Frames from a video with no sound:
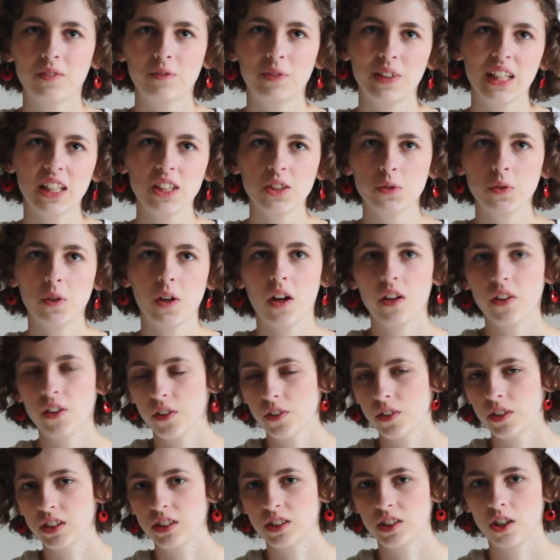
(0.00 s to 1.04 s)
because we all
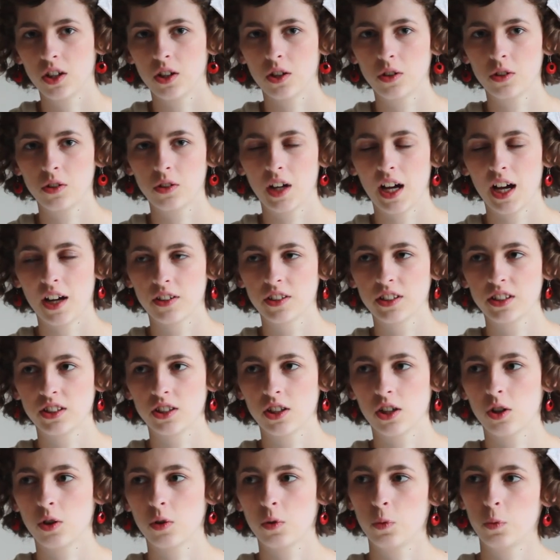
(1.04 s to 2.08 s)
know to sew, how to
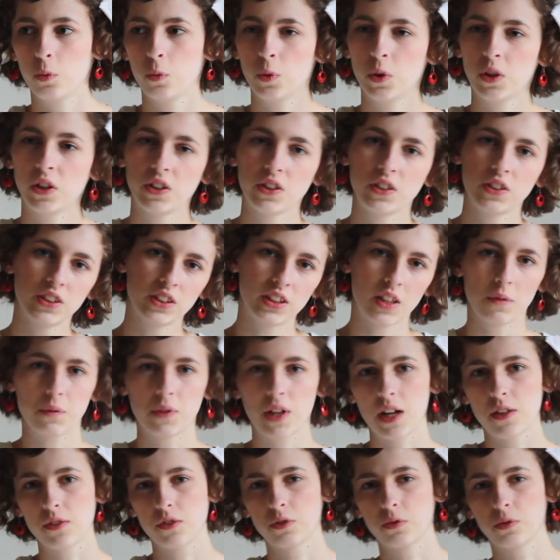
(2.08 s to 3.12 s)
sew, we'll
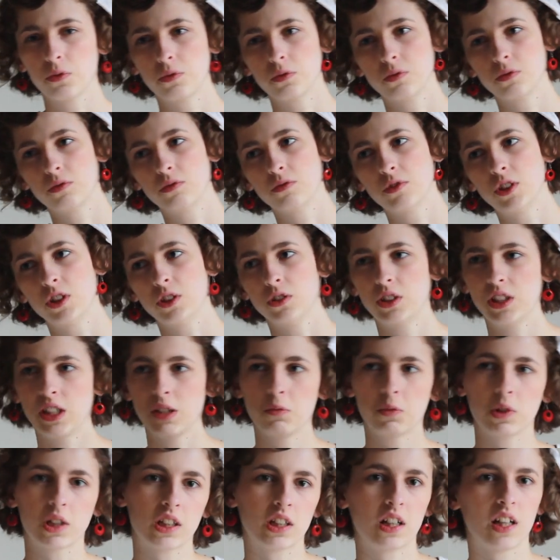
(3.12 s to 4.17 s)
sometimes do
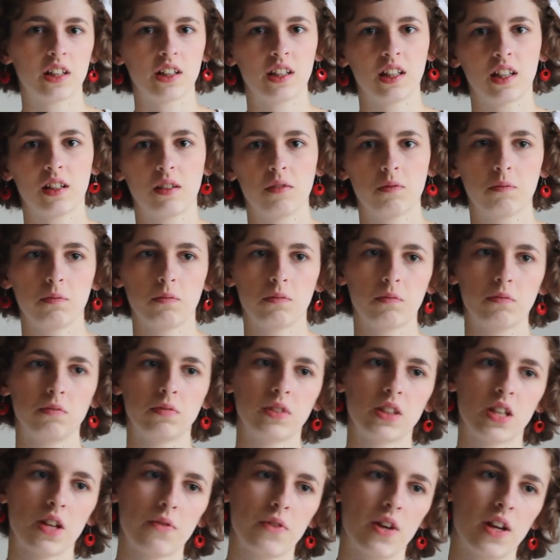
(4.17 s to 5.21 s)
teamwork on them.
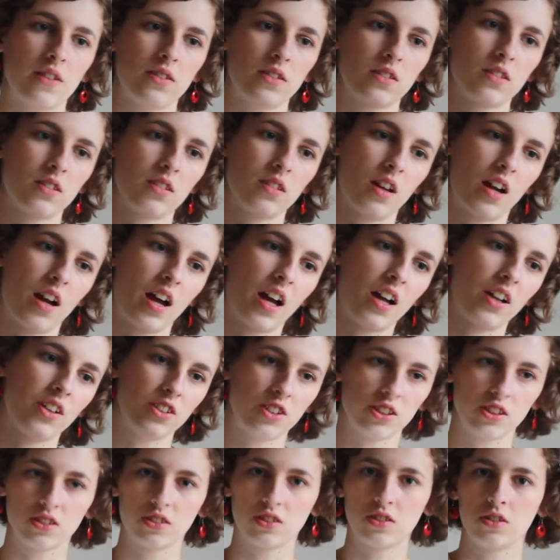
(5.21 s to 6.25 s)
Sometimes I'll
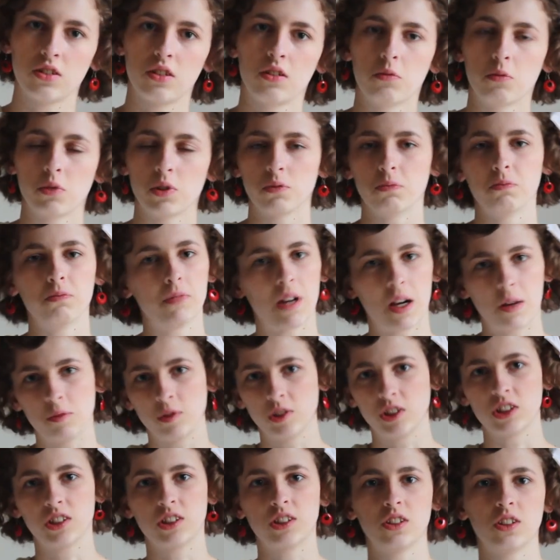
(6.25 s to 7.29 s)
just do them or mom
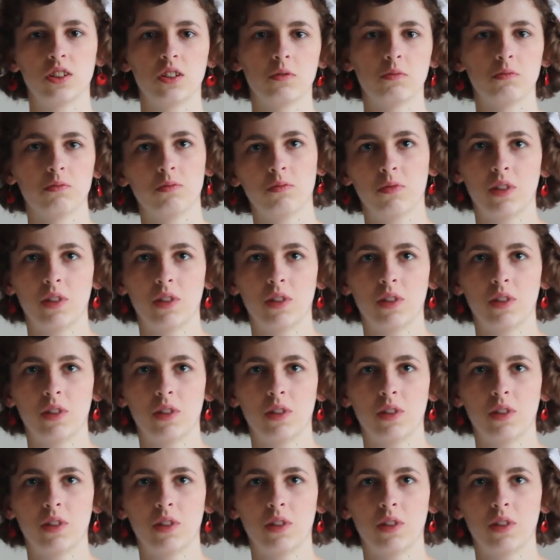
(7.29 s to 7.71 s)
will just do them,